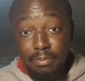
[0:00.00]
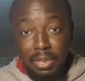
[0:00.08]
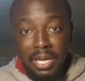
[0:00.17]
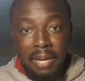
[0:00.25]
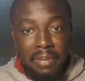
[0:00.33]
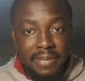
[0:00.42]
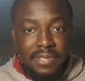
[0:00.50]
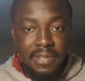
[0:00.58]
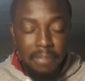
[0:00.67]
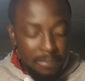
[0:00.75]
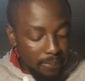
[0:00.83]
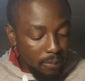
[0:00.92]
but I believe
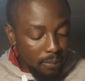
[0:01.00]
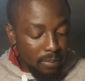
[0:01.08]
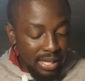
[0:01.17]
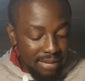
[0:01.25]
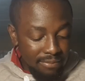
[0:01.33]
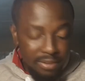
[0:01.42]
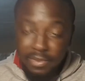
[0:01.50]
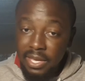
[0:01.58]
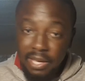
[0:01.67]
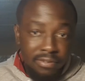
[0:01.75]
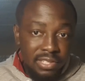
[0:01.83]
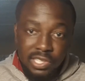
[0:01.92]
some people probably have them.
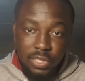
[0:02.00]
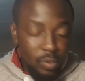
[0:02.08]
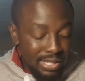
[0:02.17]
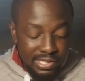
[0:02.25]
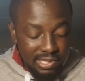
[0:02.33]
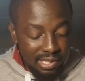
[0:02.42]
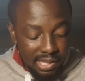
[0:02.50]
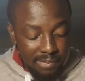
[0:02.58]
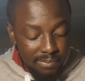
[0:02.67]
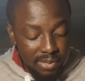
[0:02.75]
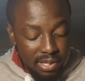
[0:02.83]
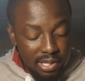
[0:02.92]
They haven't just registered
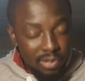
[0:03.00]
them.